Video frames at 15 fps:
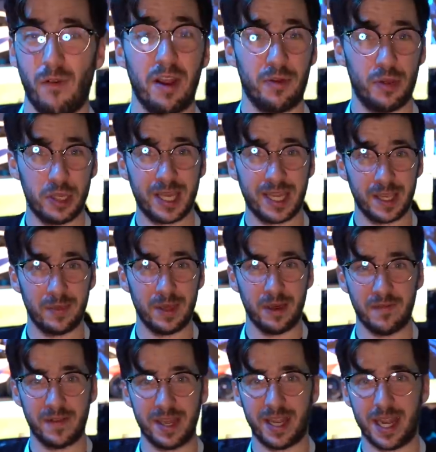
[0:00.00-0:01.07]
Right, so just had a bit
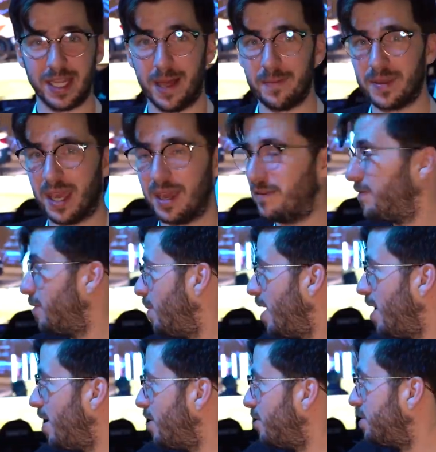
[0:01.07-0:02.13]
of a, an update from
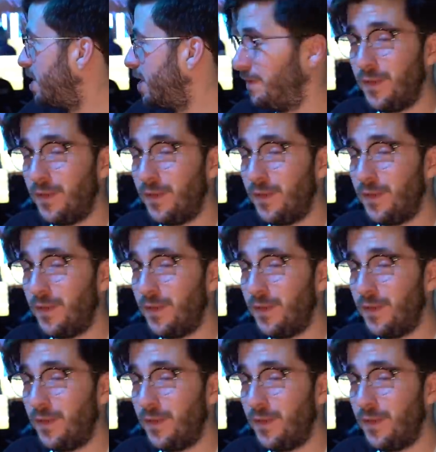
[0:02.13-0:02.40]
our hosts.